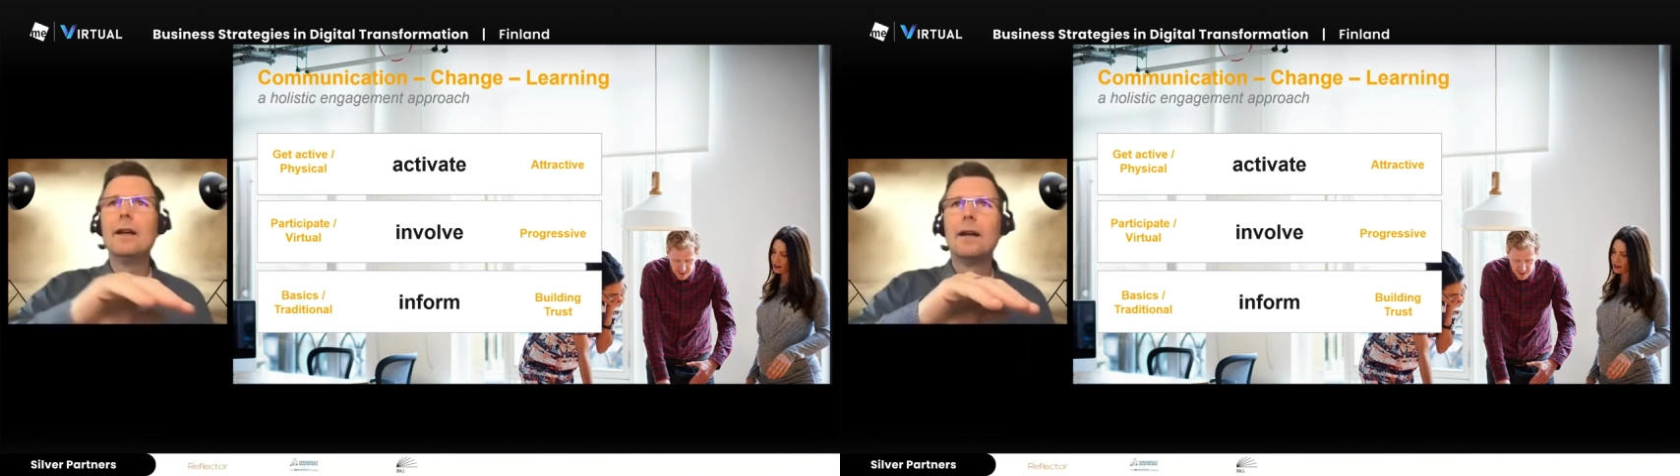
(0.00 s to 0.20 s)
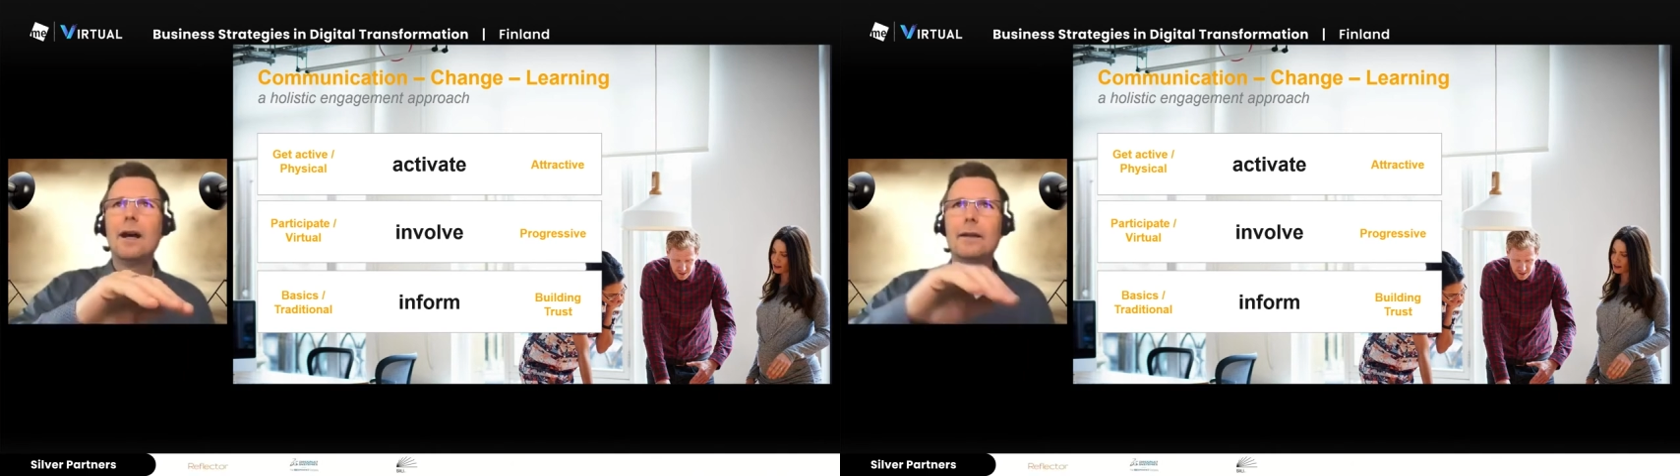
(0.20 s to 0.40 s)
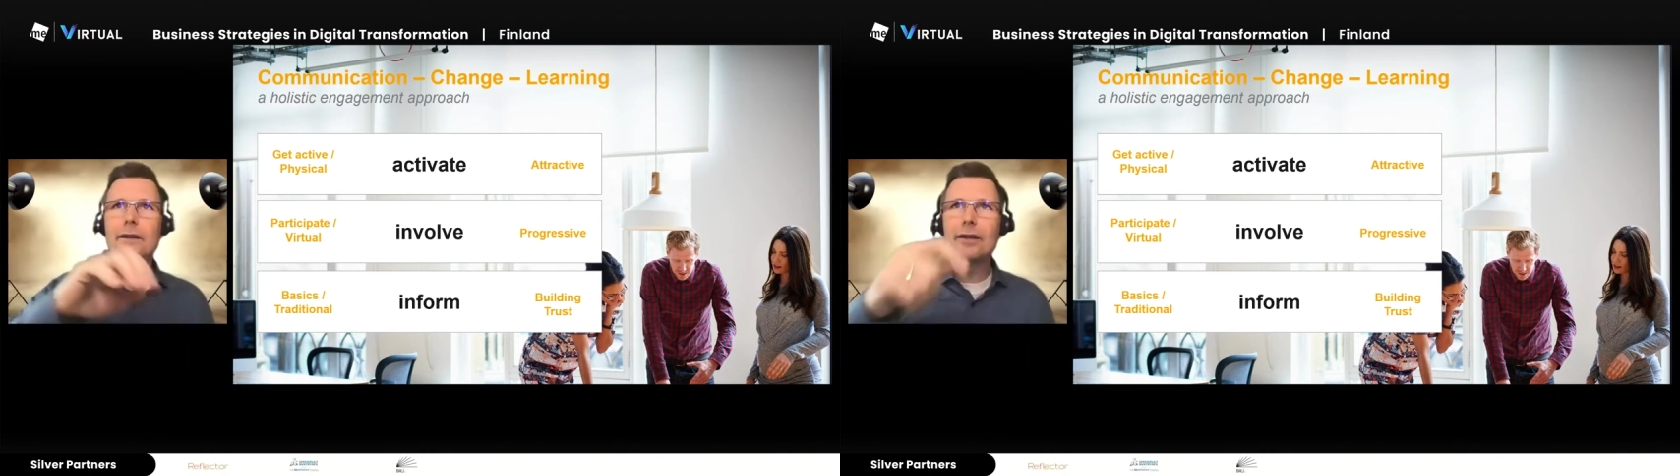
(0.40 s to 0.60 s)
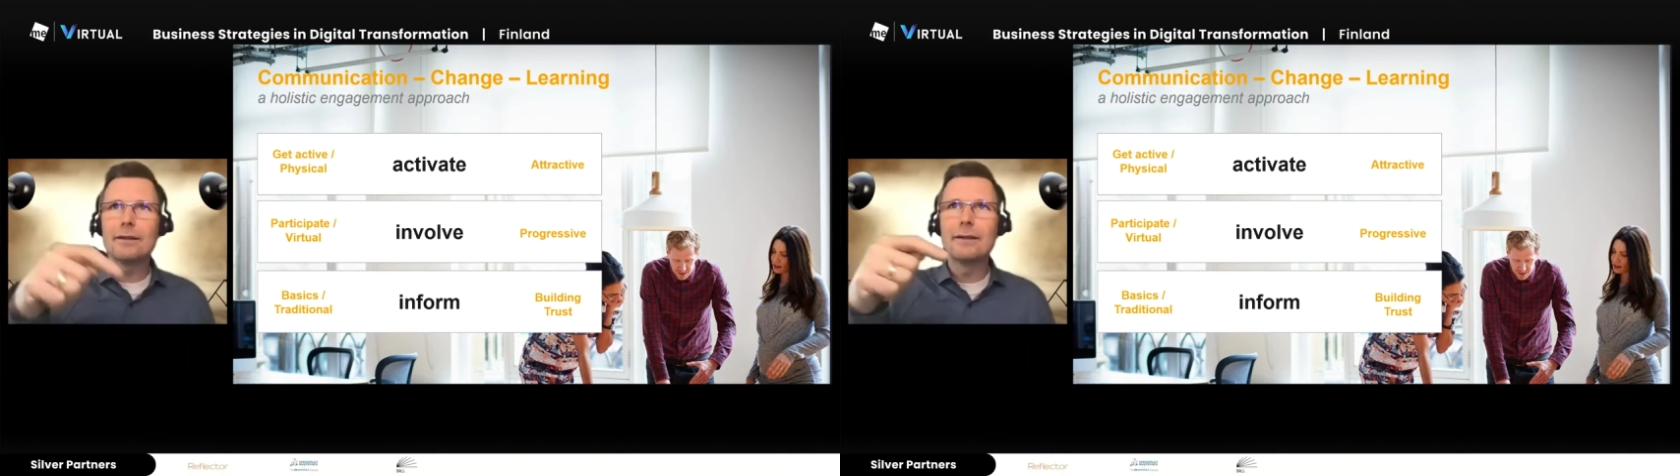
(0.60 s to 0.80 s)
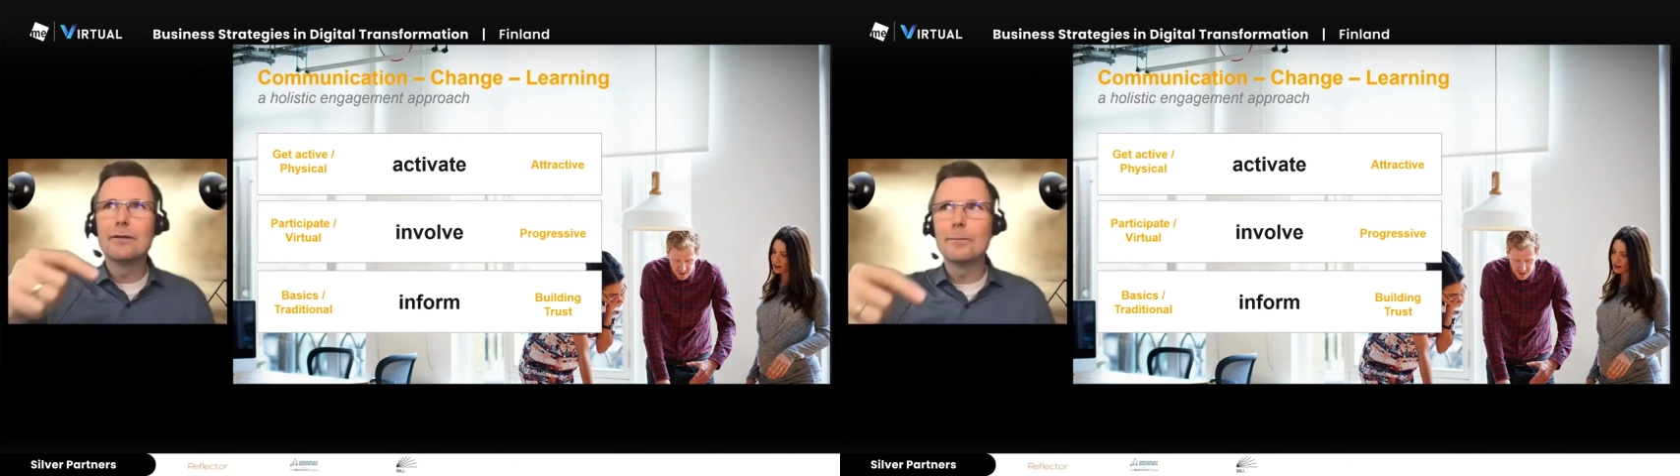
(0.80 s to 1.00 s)
not
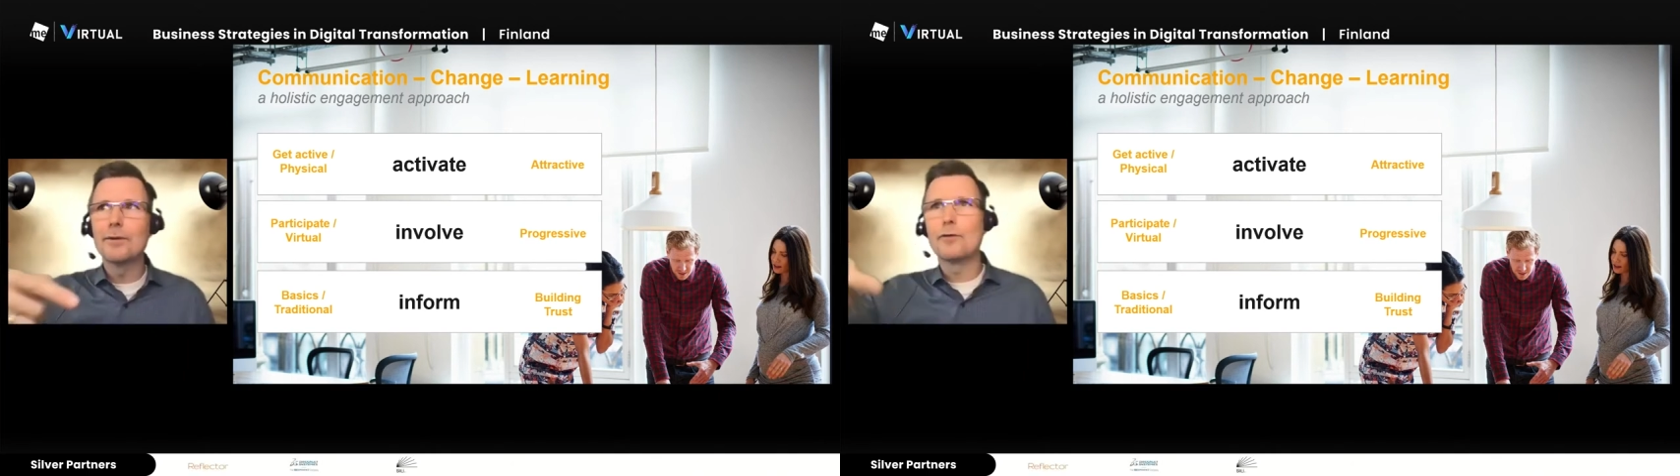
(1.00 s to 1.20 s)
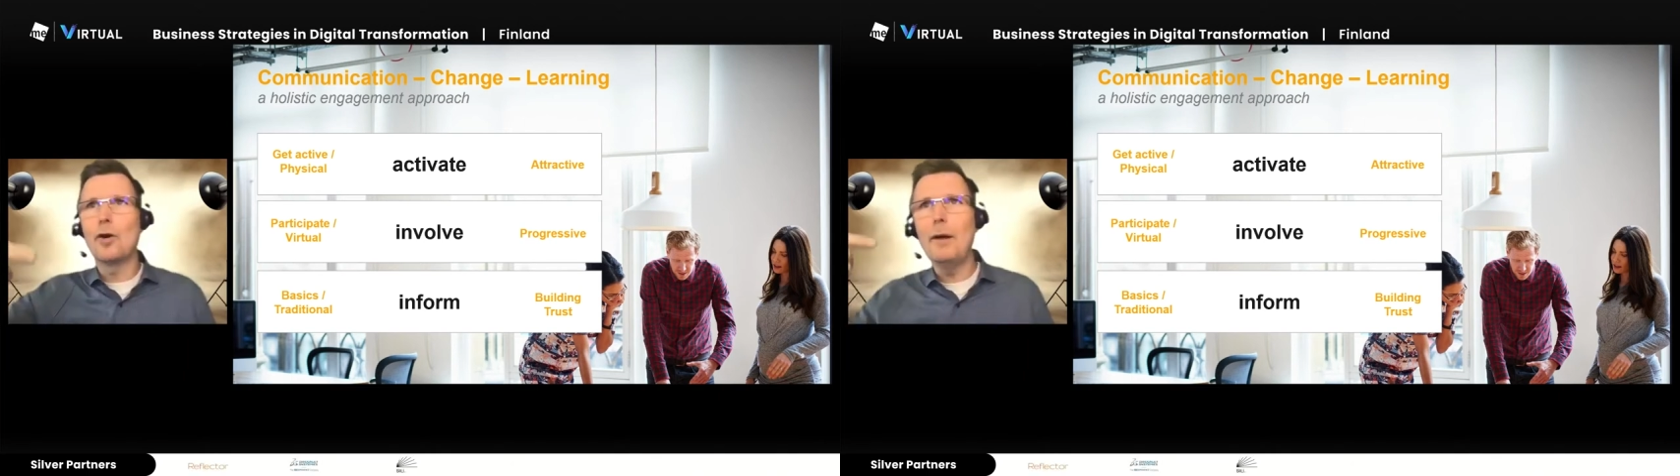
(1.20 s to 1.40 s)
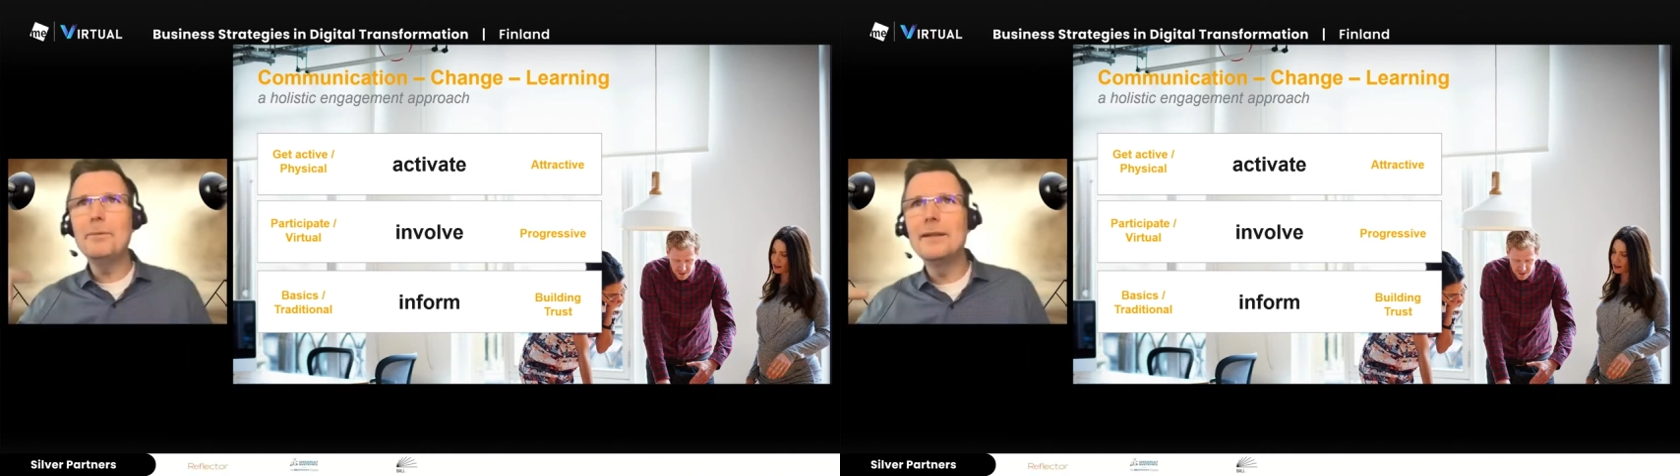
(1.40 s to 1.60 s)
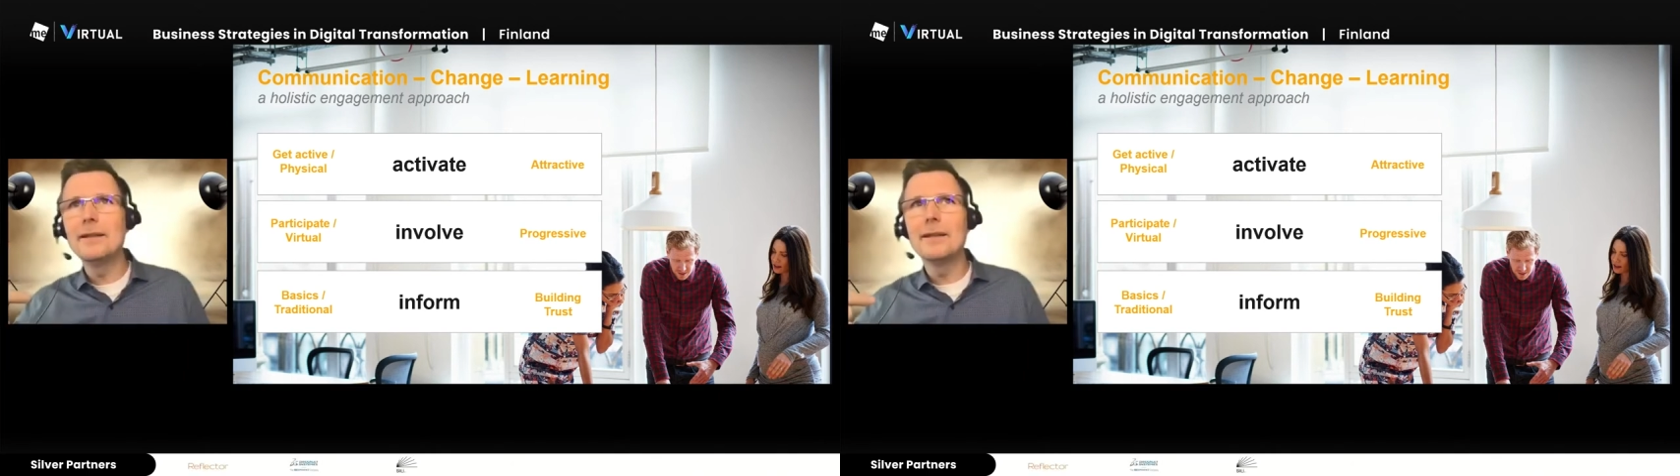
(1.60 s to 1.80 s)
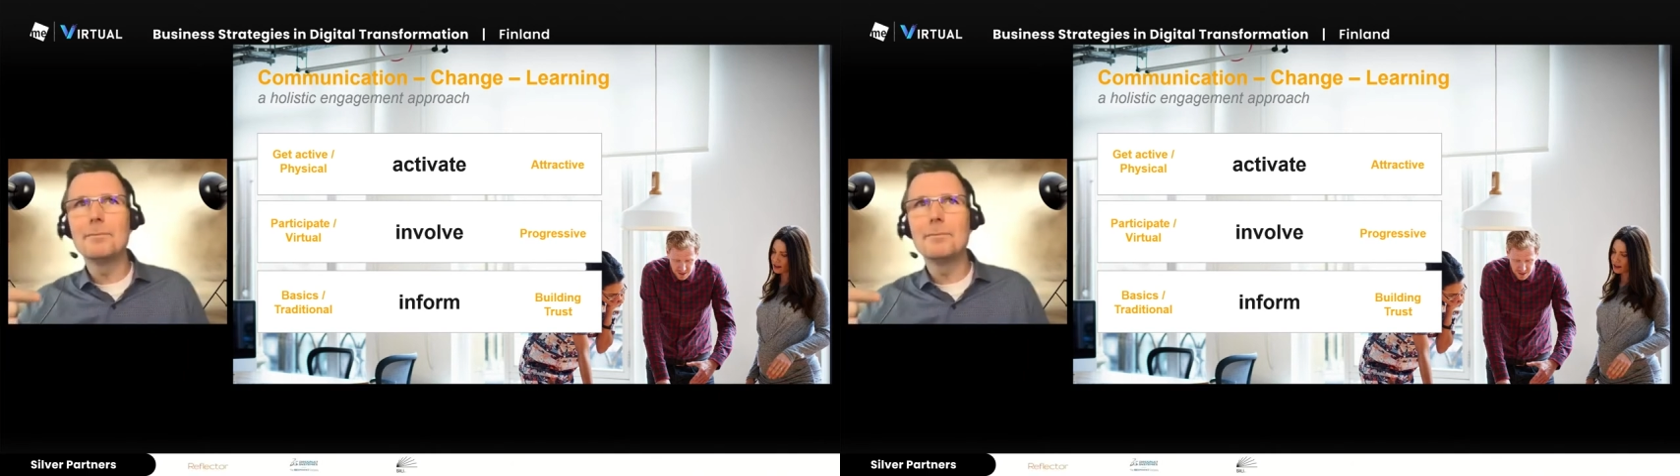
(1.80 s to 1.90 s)
in terms of copying it,